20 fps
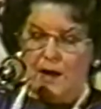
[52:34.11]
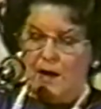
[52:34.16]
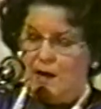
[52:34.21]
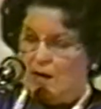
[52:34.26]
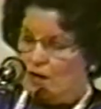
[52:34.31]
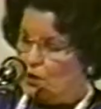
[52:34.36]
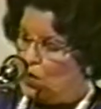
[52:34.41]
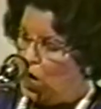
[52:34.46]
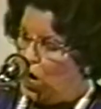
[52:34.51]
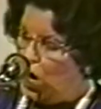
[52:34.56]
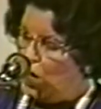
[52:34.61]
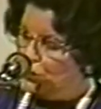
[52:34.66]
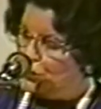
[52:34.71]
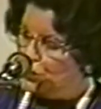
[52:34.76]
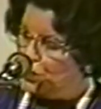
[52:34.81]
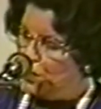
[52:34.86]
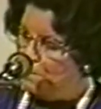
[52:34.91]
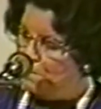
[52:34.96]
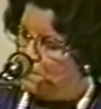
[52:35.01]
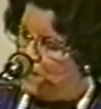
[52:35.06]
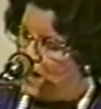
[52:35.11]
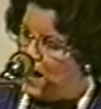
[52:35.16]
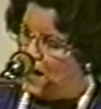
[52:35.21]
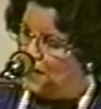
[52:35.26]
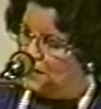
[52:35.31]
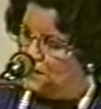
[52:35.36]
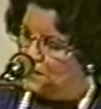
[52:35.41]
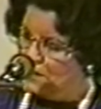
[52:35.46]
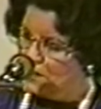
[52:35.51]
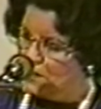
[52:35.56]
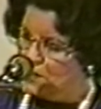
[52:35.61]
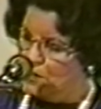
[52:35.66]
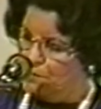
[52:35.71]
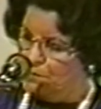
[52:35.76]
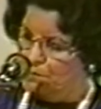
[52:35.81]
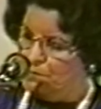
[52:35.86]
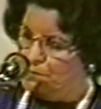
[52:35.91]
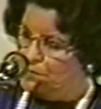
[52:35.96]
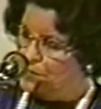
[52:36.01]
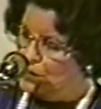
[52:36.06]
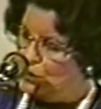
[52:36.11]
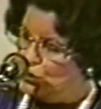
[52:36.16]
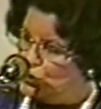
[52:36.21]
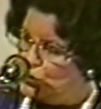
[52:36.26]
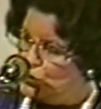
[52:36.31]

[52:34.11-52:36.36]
God commands them to